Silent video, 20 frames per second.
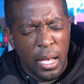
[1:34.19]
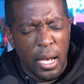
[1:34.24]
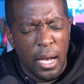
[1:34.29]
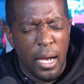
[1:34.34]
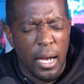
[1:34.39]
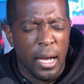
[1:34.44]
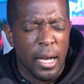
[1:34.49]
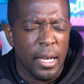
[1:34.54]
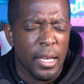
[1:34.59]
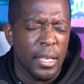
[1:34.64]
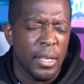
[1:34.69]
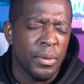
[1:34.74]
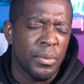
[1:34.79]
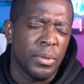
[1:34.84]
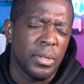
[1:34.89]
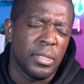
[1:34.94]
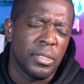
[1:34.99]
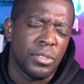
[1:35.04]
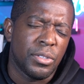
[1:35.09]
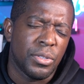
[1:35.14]
Uh, he
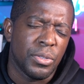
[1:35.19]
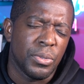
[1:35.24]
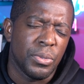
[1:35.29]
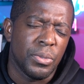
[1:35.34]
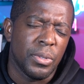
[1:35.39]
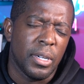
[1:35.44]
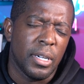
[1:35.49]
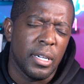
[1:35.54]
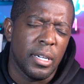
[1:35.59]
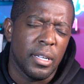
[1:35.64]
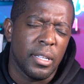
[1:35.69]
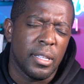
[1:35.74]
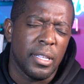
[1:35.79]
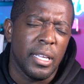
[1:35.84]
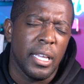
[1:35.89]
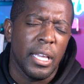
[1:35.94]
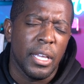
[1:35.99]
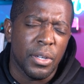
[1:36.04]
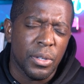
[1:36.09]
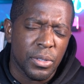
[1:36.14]
went to uh,
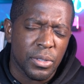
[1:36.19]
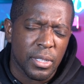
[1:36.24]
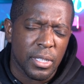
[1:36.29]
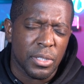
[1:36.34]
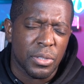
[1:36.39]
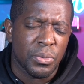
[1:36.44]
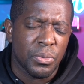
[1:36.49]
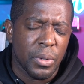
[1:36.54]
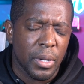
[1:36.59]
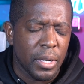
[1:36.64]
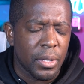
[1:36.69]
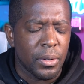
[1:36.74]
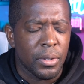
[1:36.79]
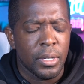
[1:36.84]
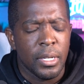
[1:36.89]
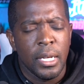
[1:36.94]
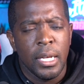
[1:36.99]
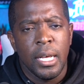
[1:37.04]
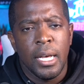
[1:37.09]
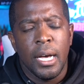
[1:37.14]
the Eagles as
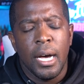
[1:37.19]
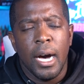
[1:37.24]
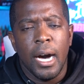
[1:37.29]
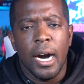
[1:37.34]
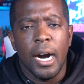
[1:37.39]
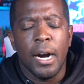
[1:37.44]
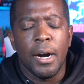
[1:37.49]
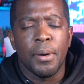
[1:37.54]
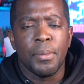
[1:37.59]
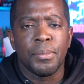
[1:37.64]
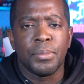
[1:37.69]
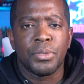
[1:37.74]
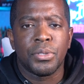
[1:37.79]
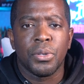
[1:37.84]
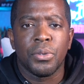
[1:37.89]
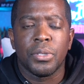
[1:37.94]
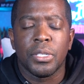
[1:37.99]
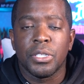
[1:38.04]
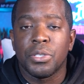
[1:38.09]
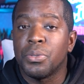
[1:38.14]
well. Um,
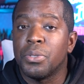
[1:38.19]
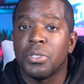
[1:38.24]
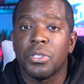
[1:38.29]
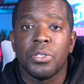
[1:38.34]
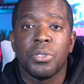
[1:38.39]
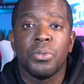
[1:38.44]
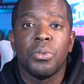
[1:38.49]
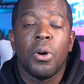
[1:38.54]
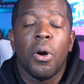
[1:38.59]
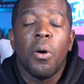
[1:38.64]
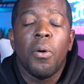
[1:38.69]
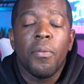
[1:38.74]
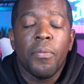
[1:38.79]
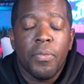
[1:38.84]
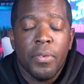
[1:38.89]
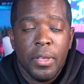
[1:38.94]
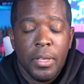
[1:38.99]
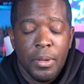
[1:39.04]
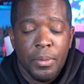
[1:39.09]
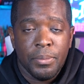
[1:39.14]
so this was a new home
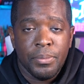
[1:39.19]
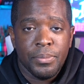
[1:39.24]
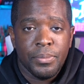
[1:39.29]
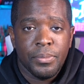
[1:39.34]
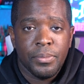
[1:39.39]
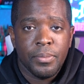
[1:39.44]
for him.